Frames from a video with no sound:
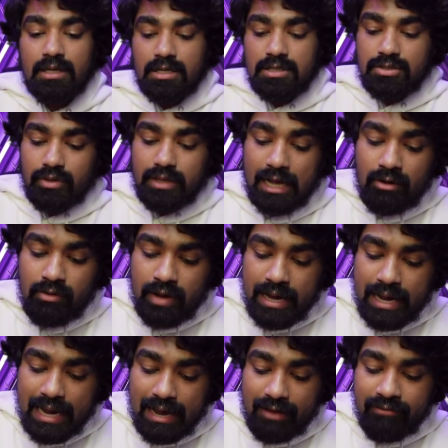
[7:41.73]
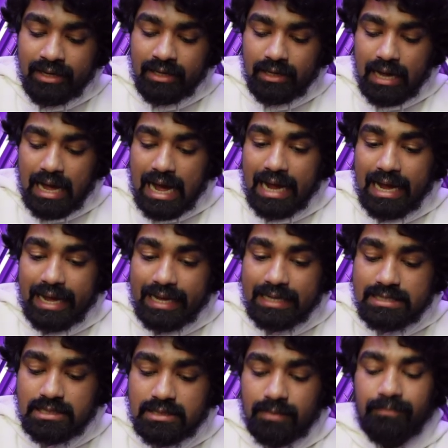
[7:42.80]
So now having I as